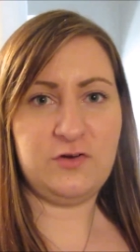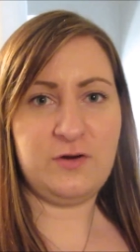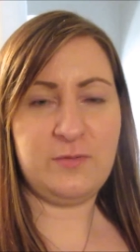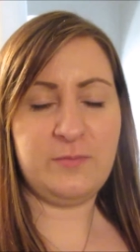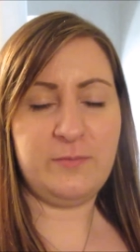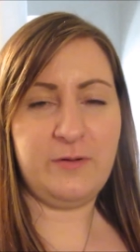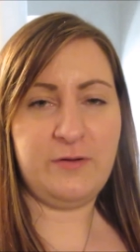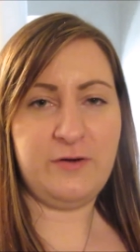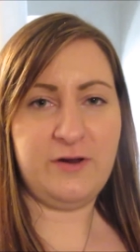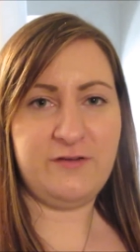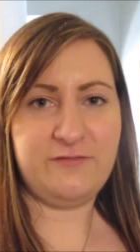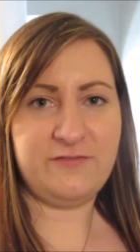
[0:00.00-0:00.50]
to her
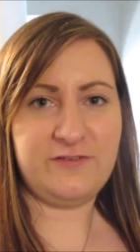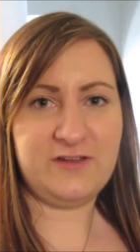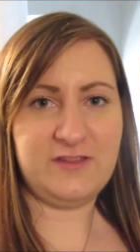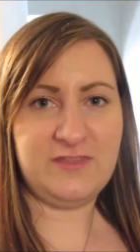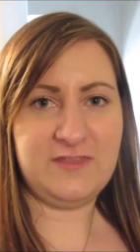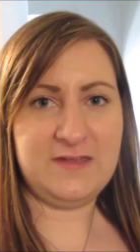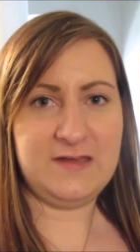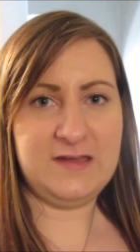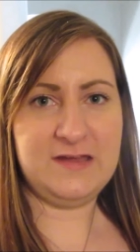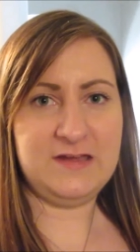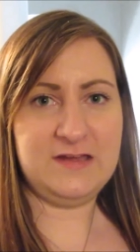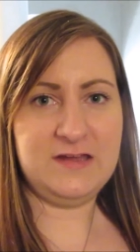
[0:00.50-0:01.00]
about
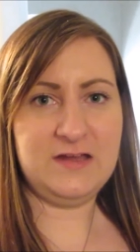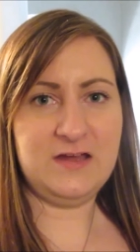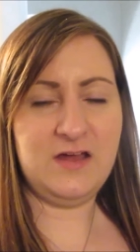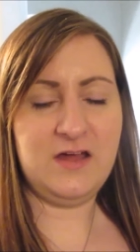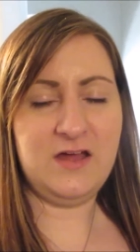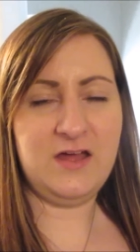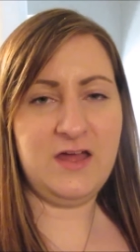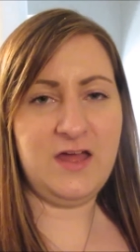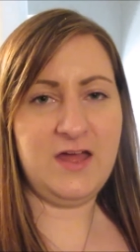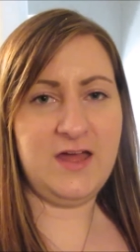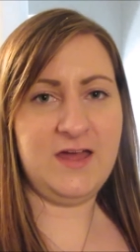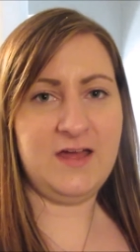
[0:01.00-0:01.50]
everything
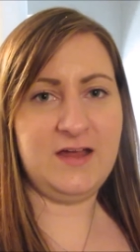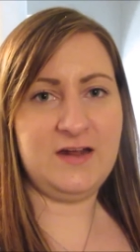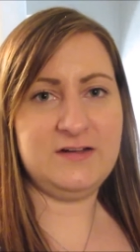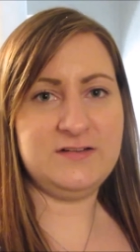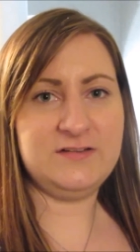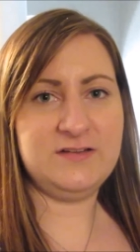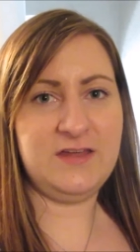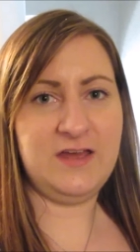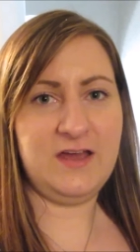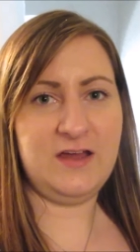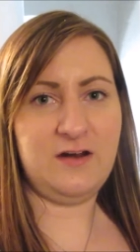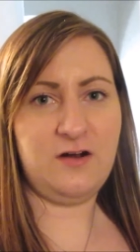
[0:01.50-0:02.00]

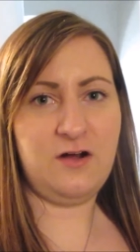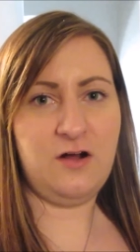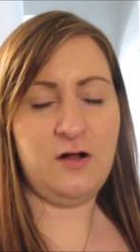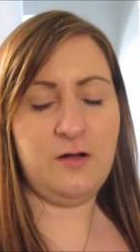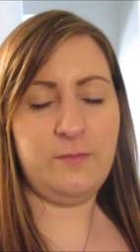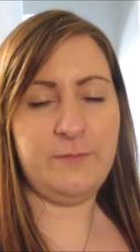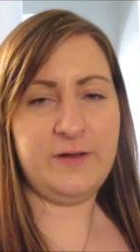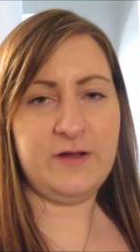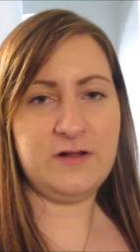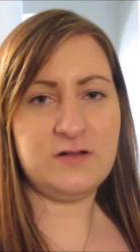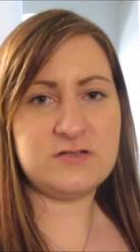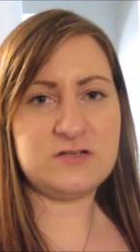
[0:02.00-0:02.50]
and get
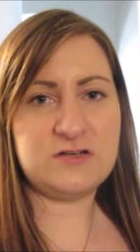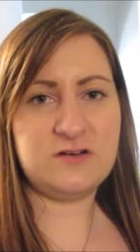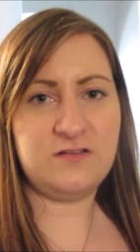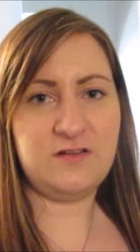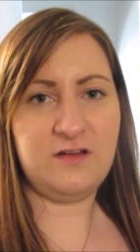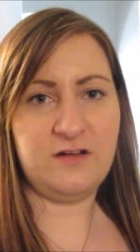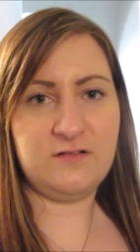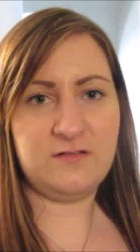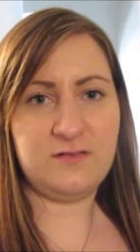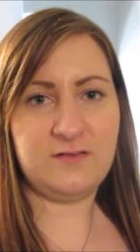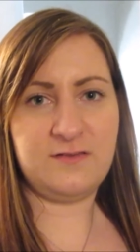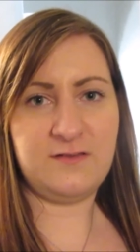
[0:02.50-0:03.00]
all my
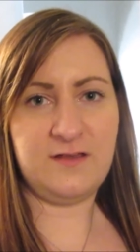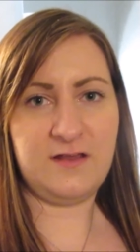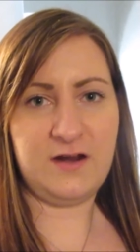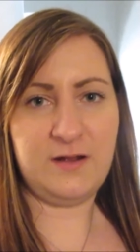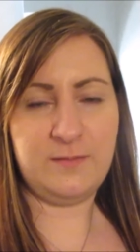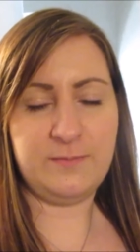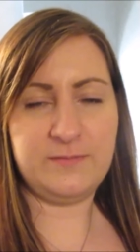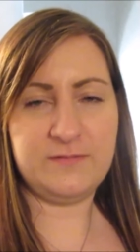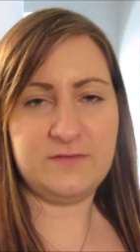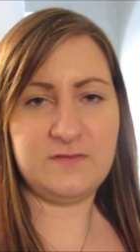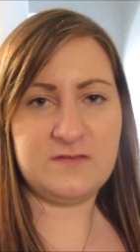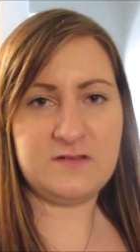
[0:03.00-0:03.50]
ultrasounds set
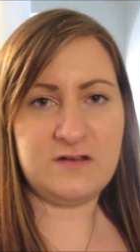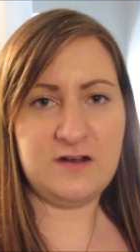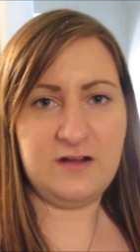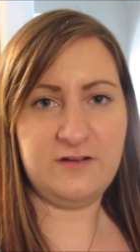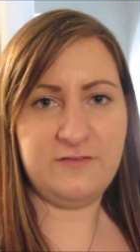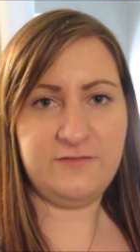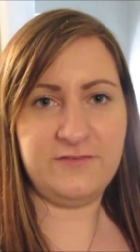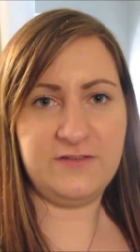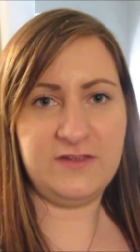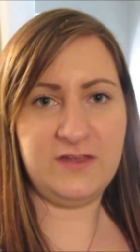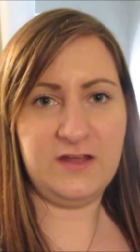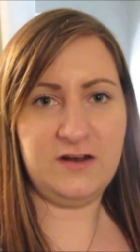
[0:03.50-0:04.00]
up and
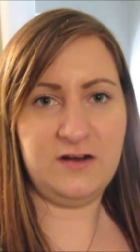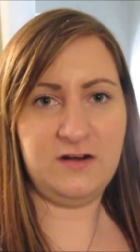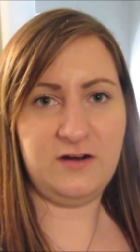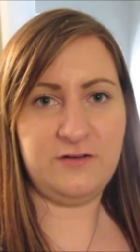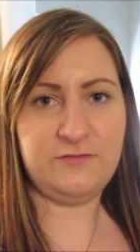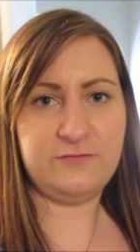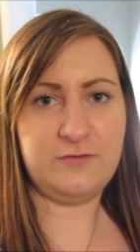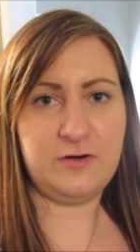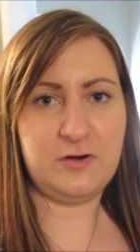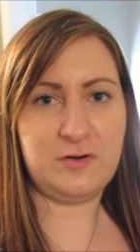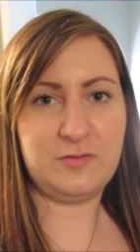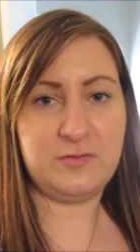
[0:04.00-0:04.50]
stuff and get
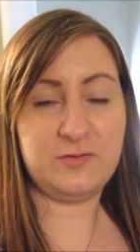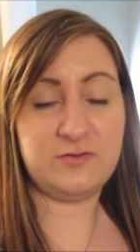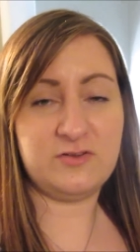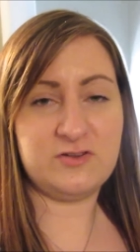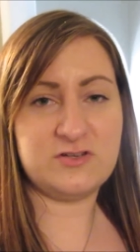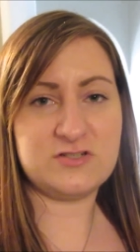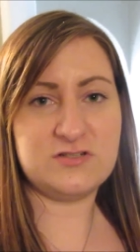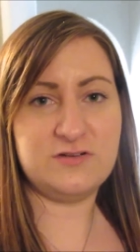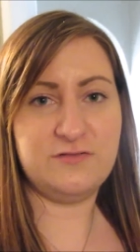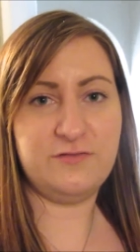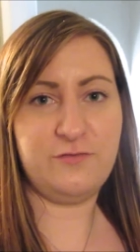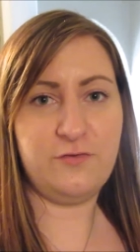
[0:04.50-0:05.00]
enough
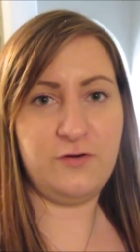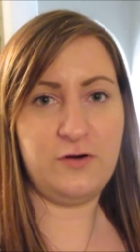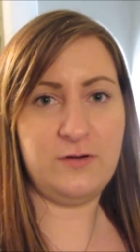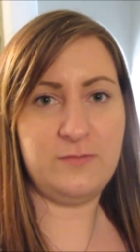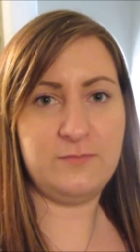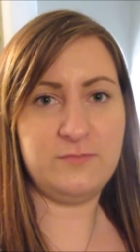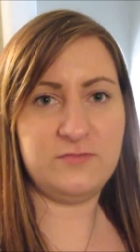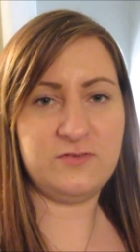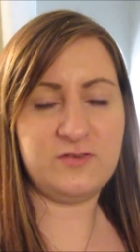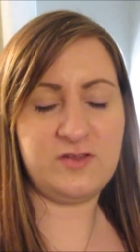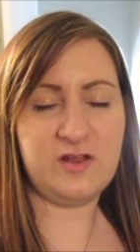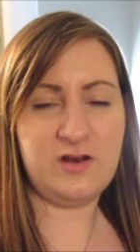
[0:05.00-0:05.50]
requisition
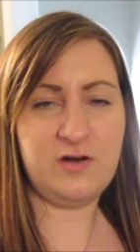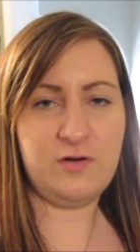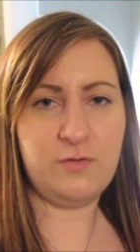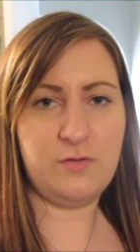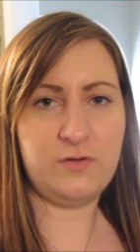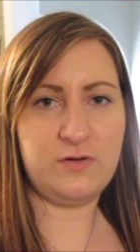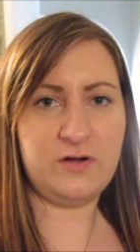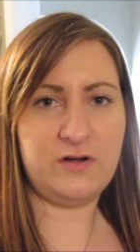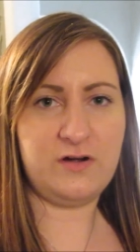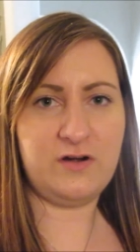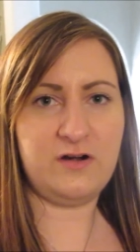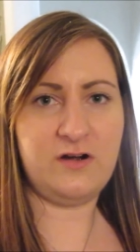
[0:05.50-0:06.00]
forms in
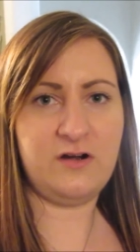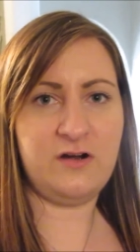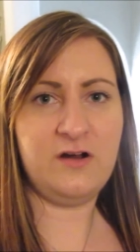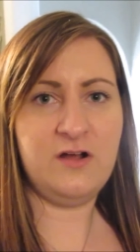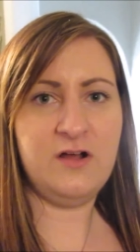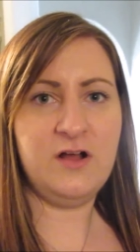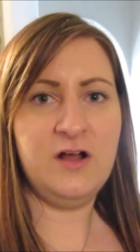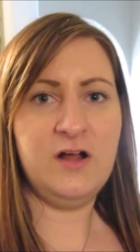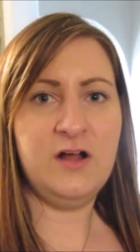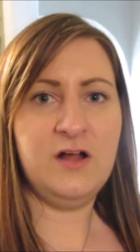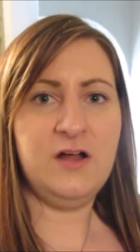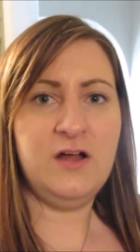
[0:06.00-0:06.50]
order
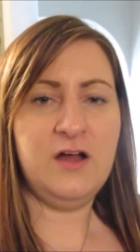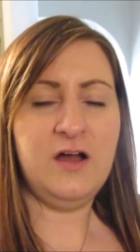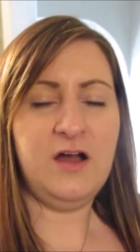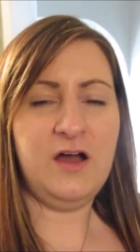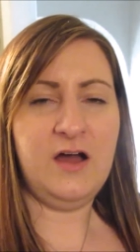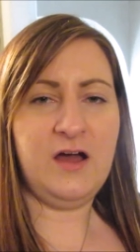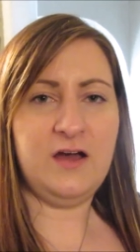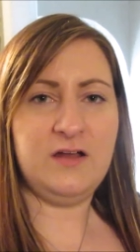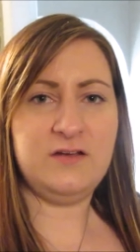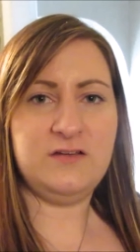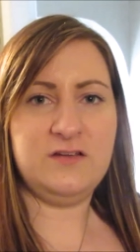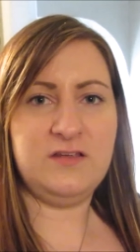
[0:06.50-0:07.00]

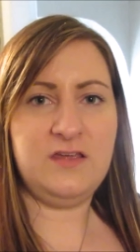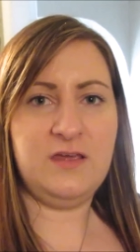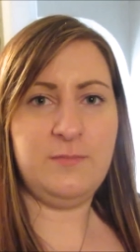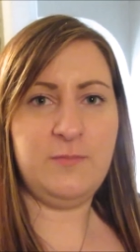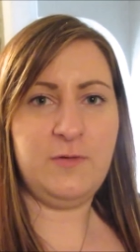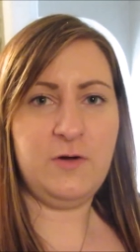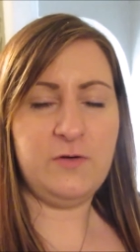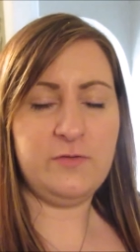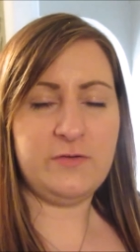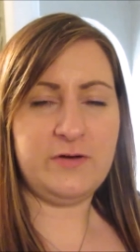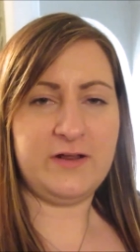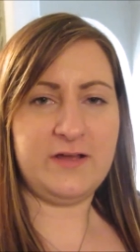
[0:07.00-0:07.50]
uh, to keep
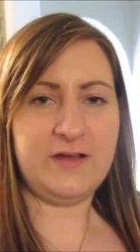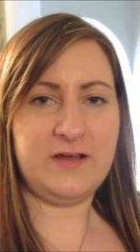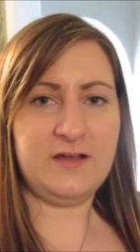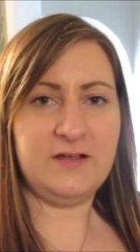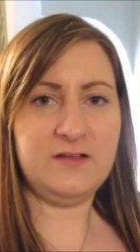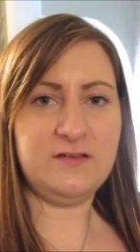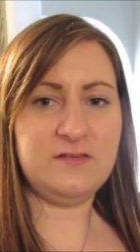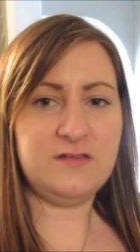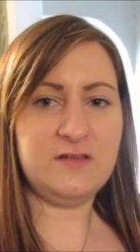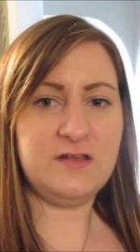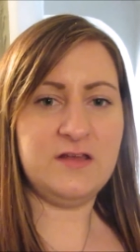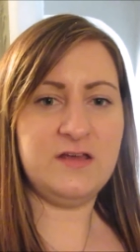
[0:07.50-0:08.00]
going, I
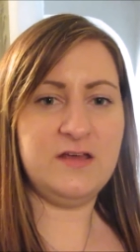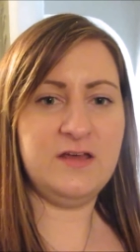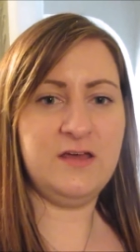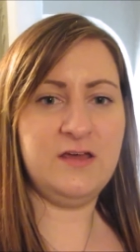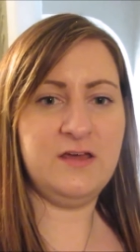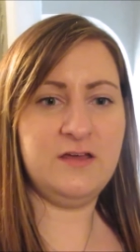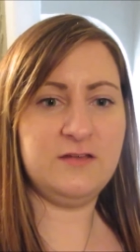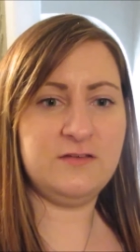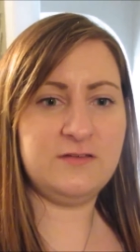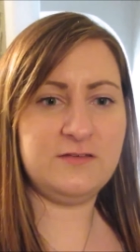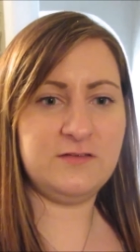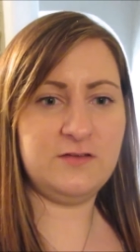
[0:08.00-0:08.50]
guess.
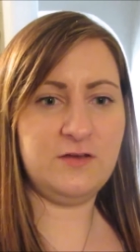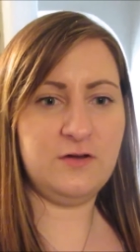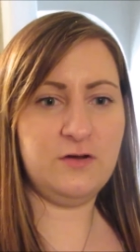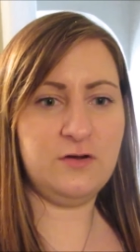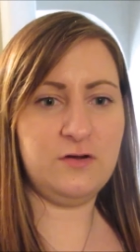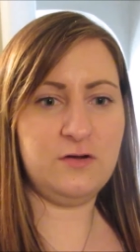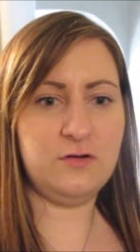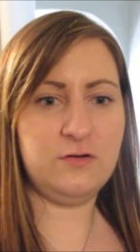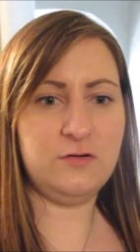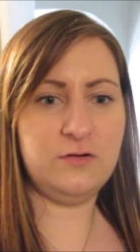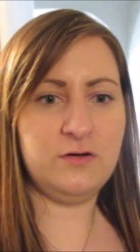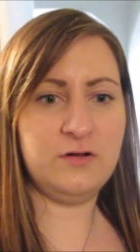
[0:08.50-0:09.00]

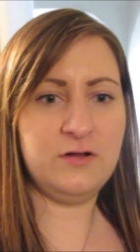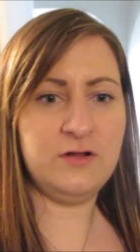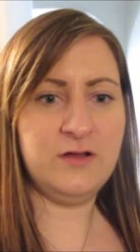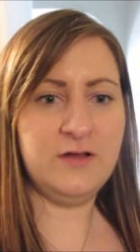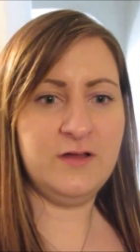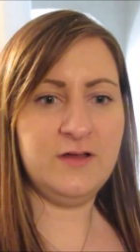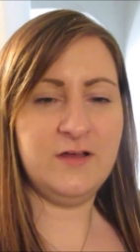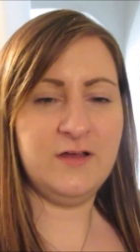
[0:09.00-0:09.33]
So